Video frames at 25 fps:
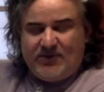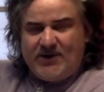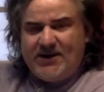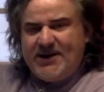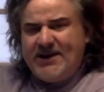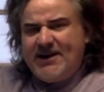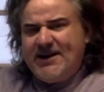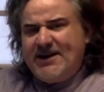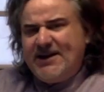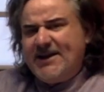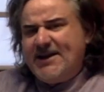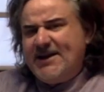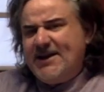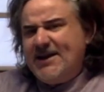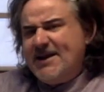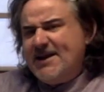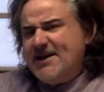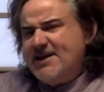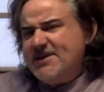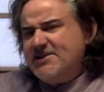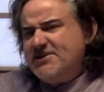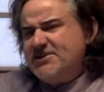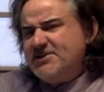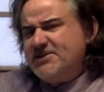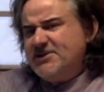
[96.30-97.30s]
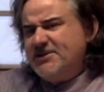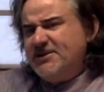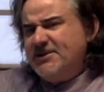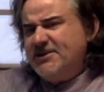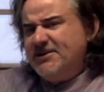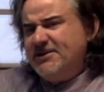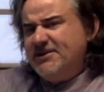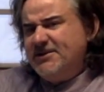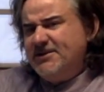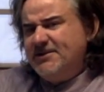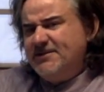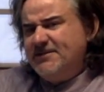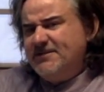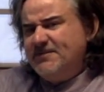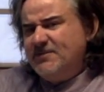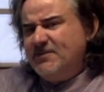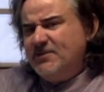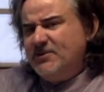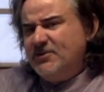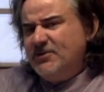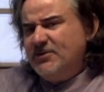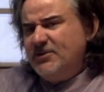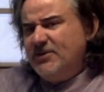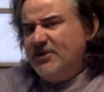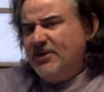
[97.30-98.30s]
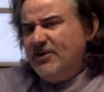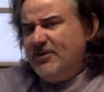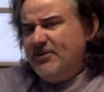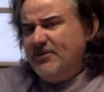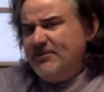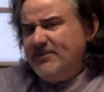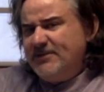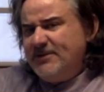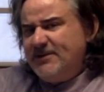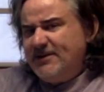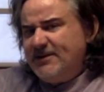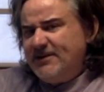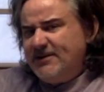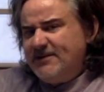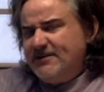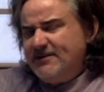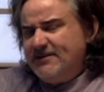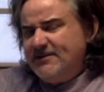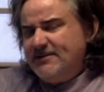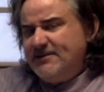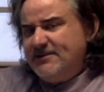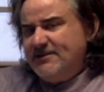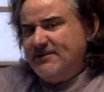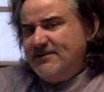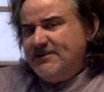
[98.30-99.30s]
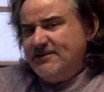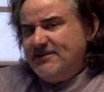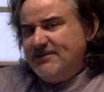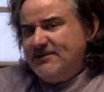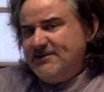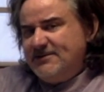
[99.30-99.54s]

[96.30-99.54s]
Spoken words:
kind of cat is she? Do you know, Amelia?